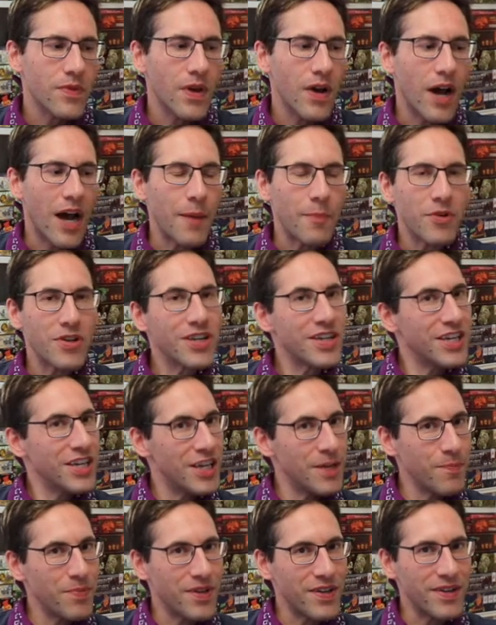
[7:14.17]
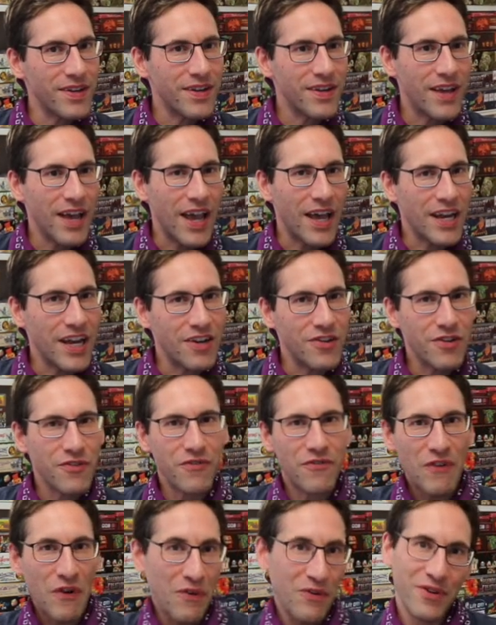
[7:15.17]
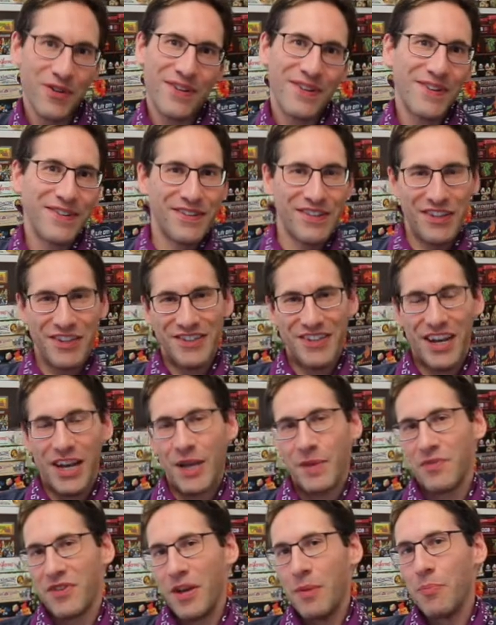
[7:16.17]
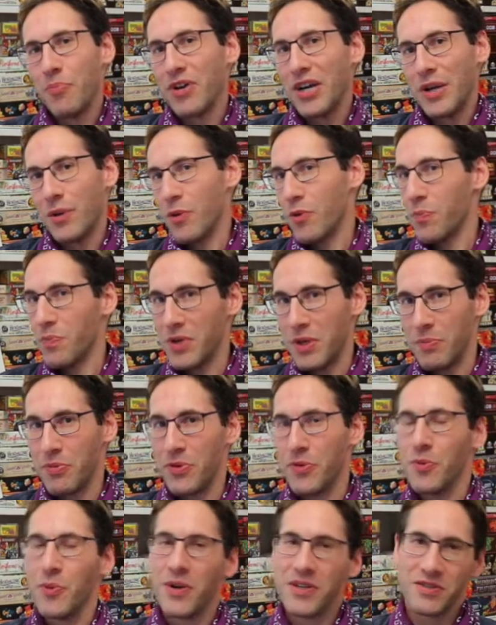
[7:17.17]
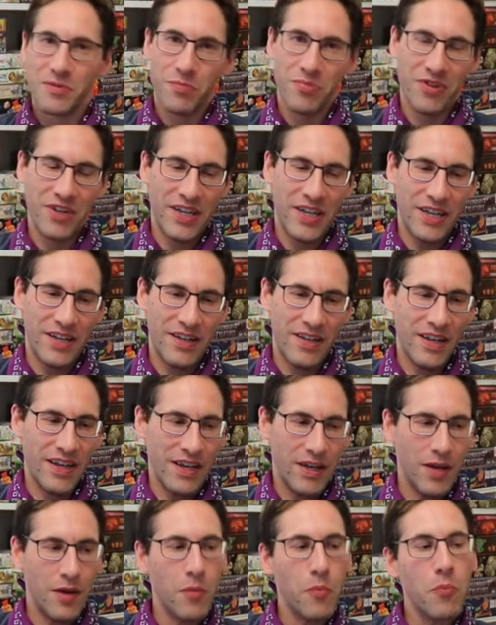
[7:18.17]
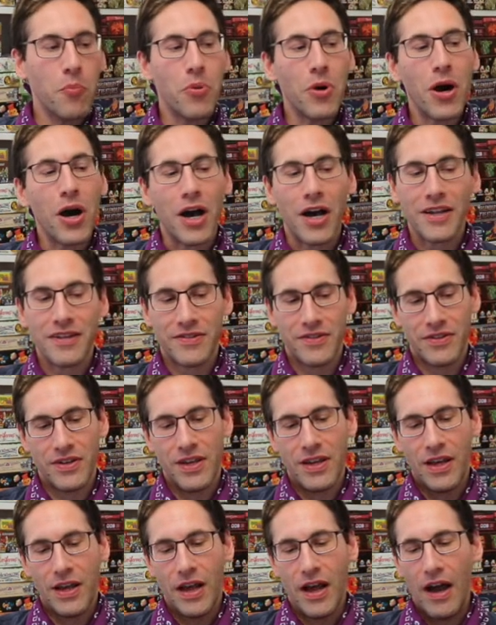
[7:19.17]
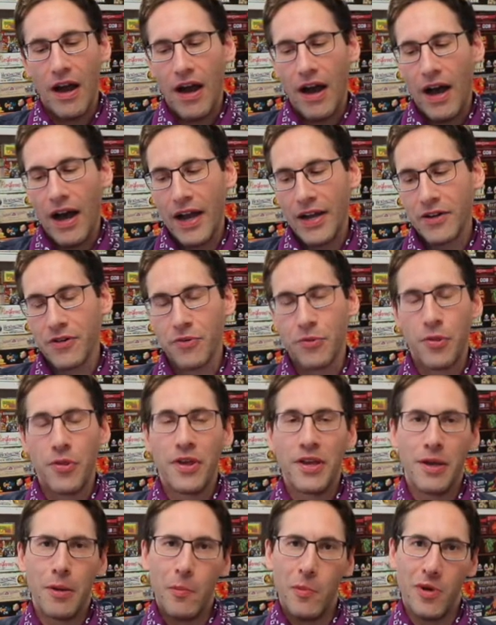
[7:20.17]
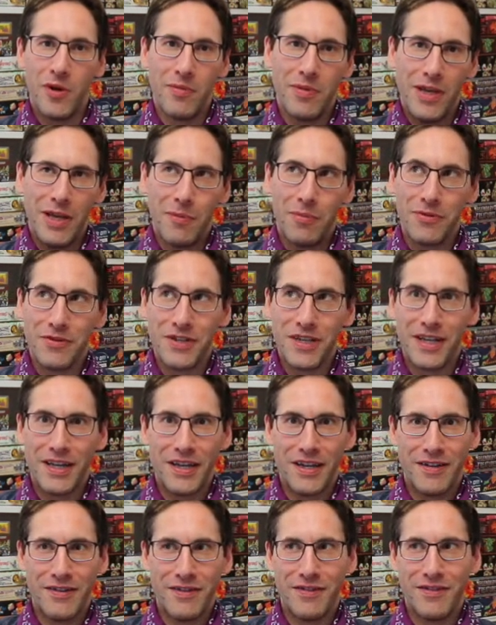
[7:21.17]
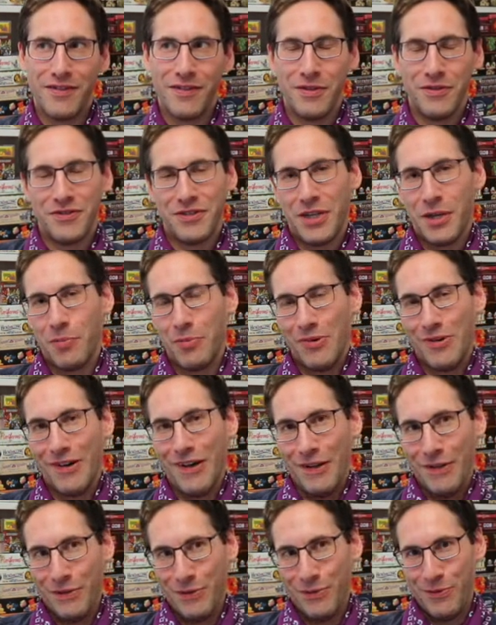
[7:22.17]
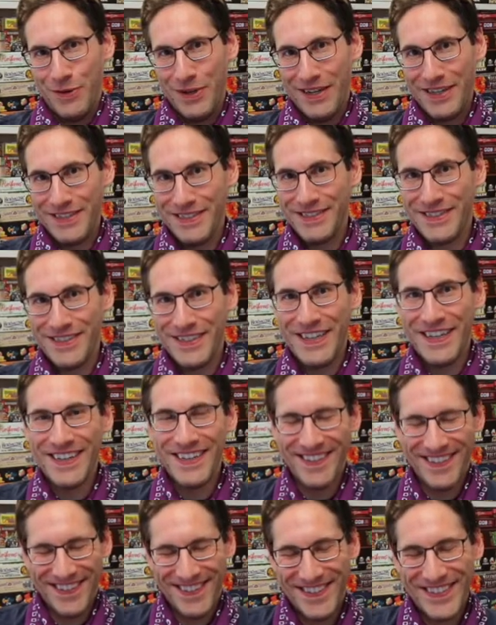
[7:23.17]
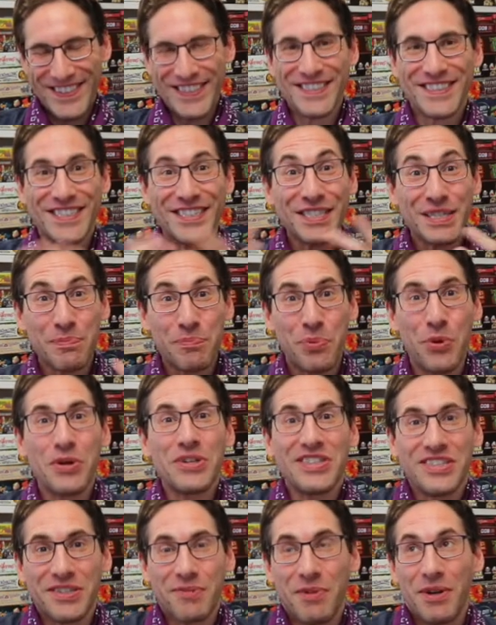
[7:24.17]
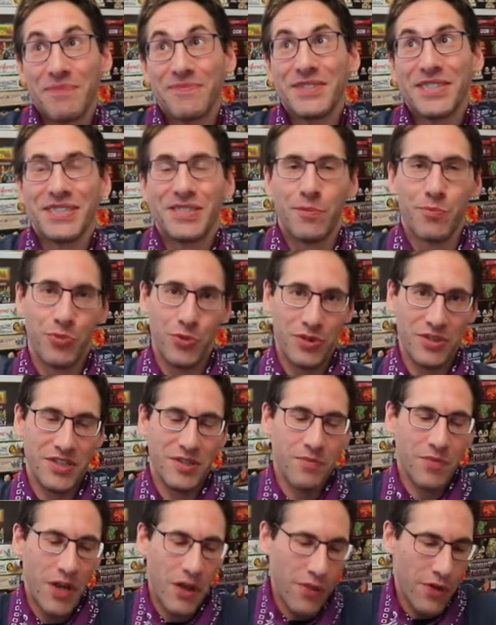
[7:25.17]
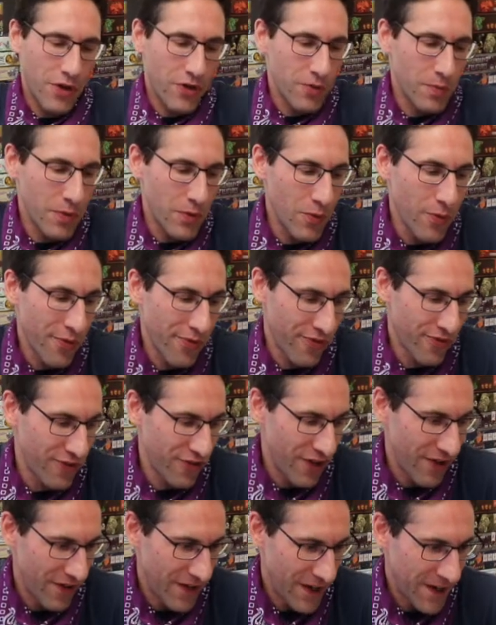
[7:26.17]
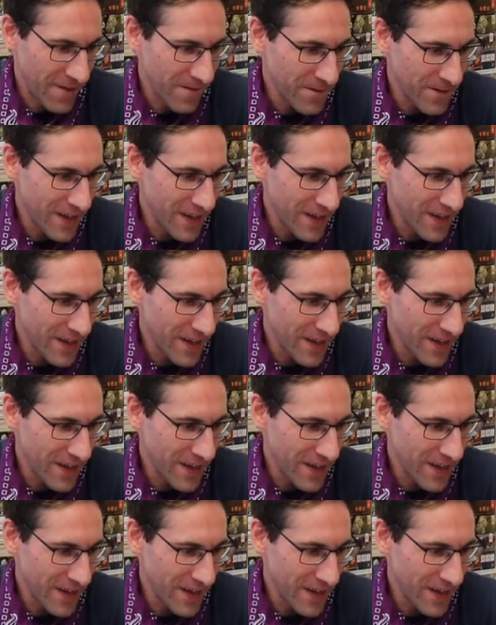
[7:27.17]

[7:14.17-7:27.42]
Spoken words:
I'm going to keep it, and I look forward to the times I'm playing with people who want to play it, but I don't think I'm going to be able to get it to the table otherwise, which is disappointing to me. I'm disappointed, but I thought it would be worth sharing.